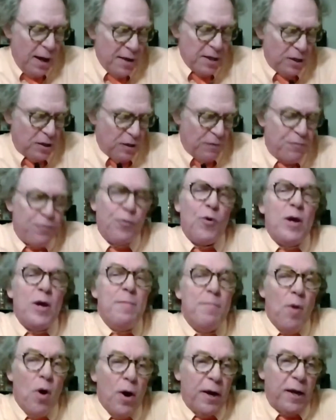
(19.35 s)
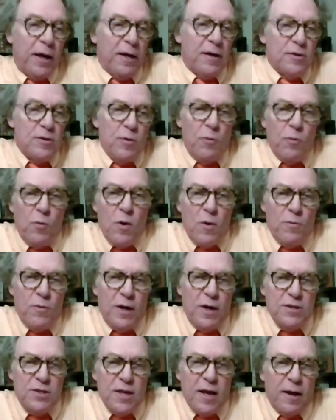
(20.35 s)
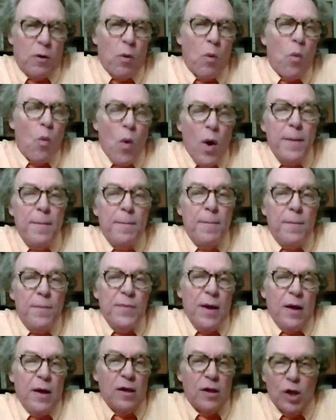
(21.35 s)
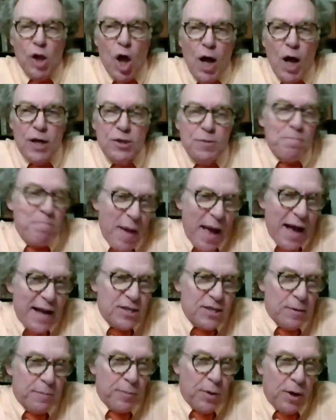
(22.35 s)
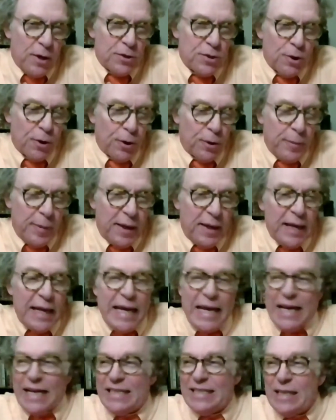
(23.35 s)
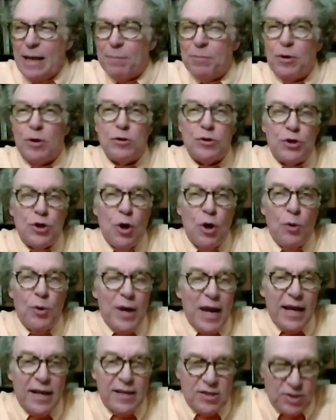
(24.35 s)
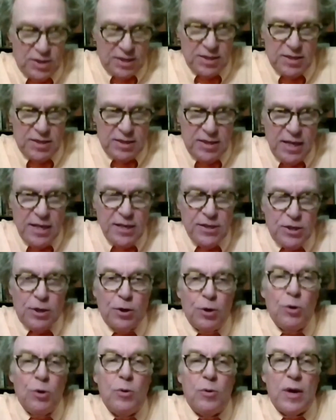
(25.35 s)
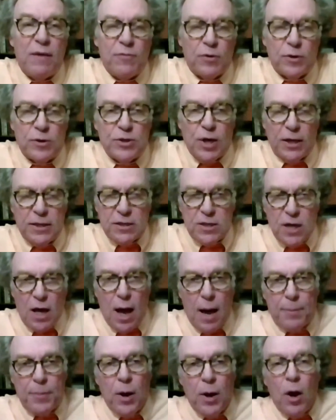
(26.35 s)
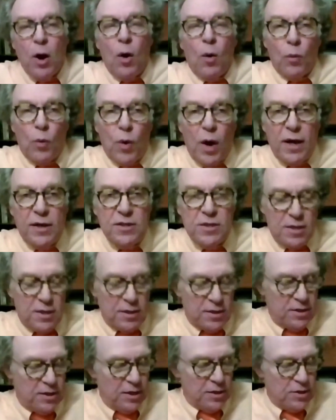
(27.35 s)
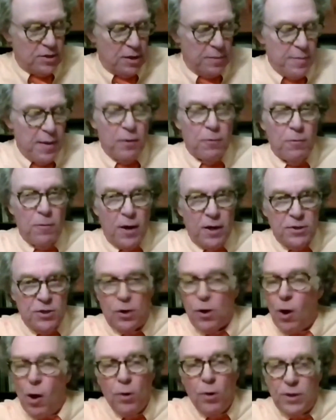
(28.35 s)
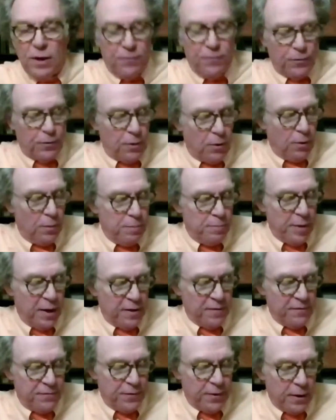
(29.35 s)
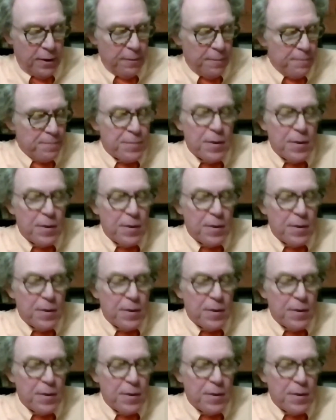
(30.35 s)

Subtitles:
I think the free market runs like a one-loss basketball tournament, except there's no next season. Whoever is on top runs the system and runs it only for their own benefit.